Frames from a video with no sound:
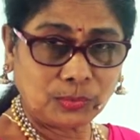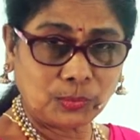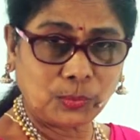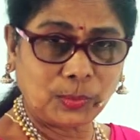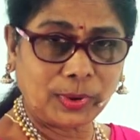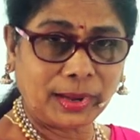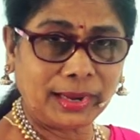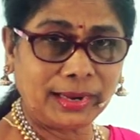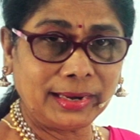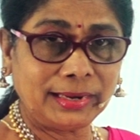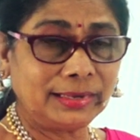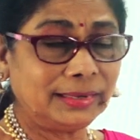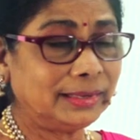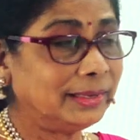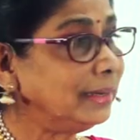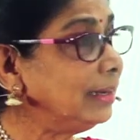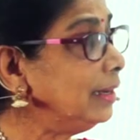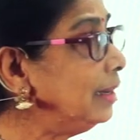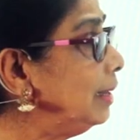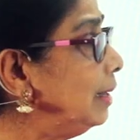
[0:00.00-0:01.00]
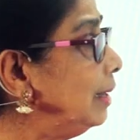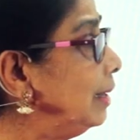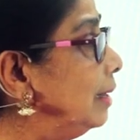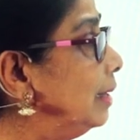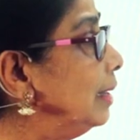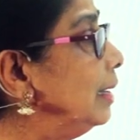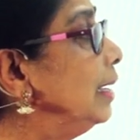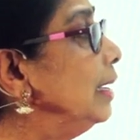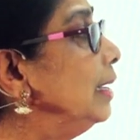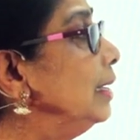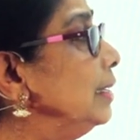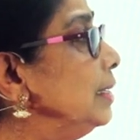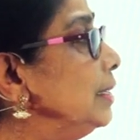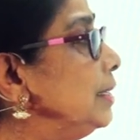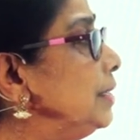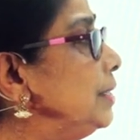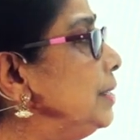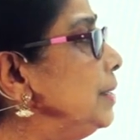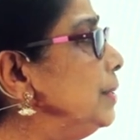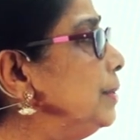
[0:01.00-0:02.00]
1,
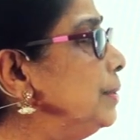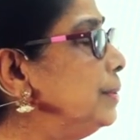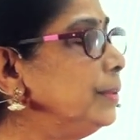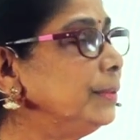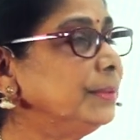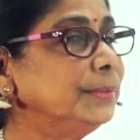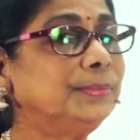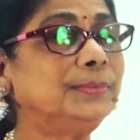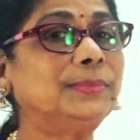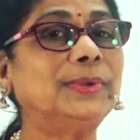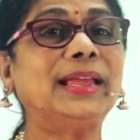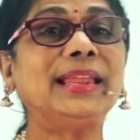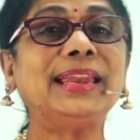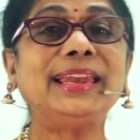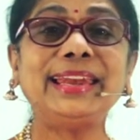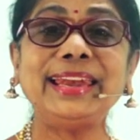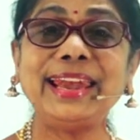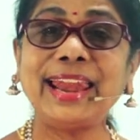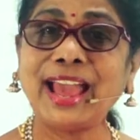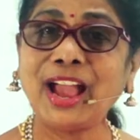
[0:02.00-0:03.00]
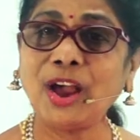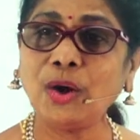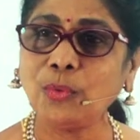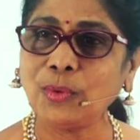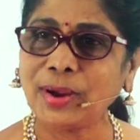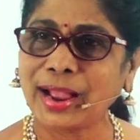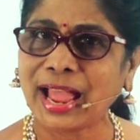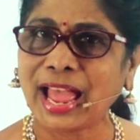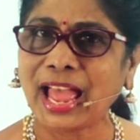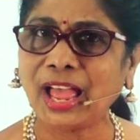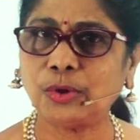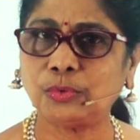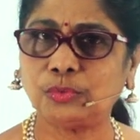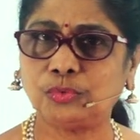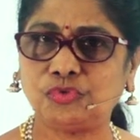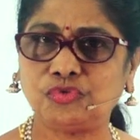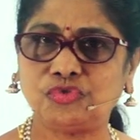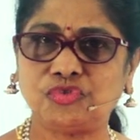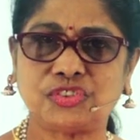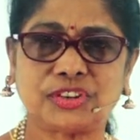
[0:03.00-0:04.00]
2. Now count.